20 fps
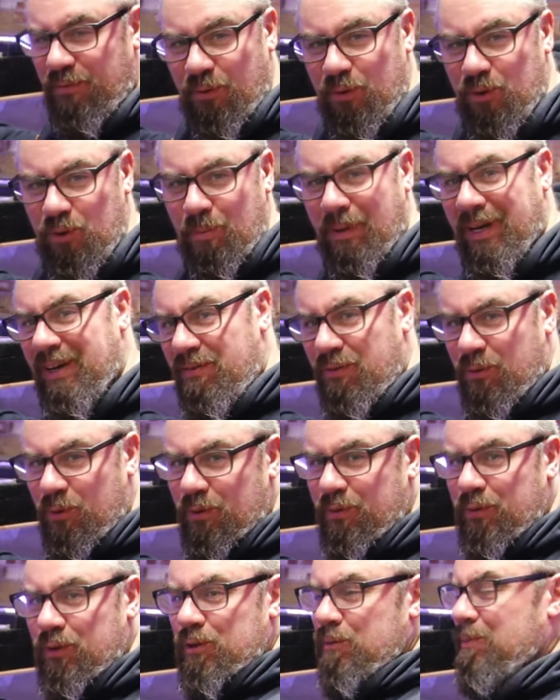foot by
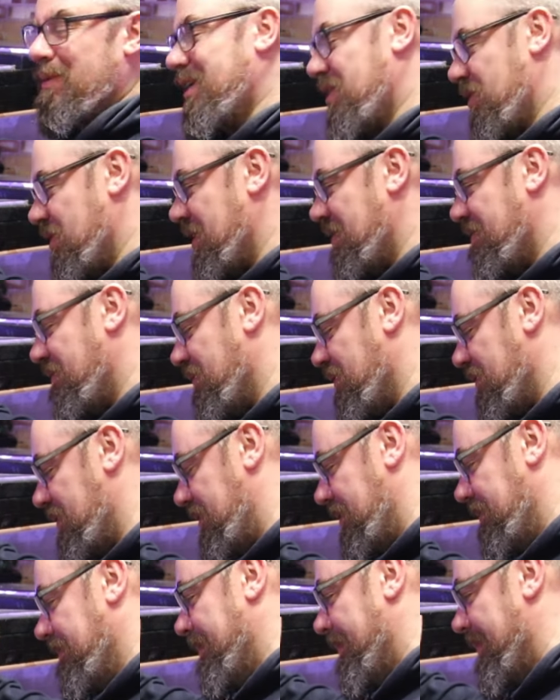four foot by three
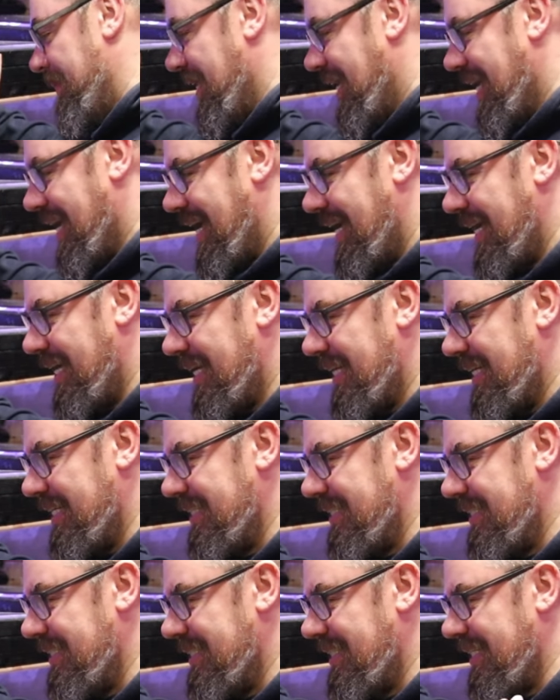foot,
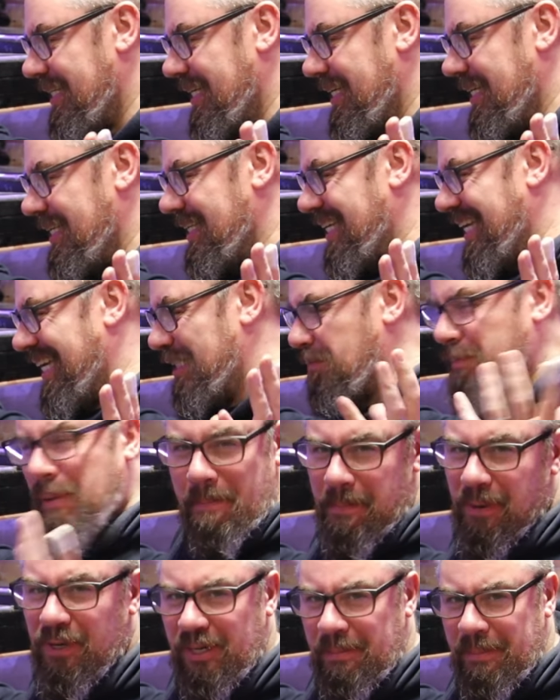and it's
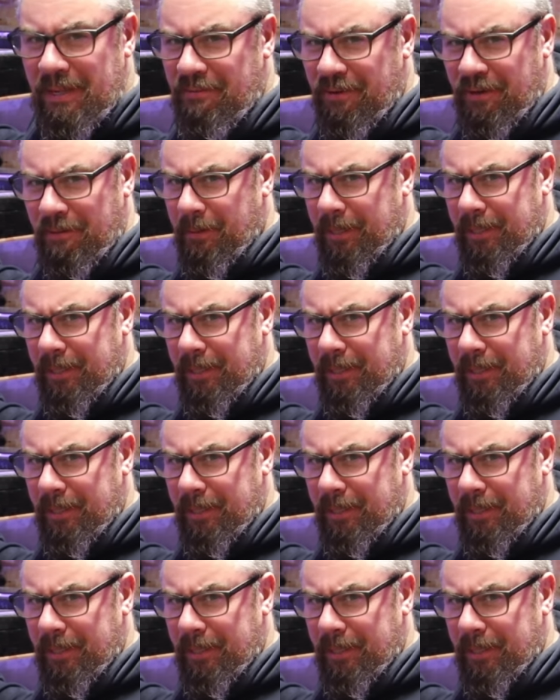been bugging me for a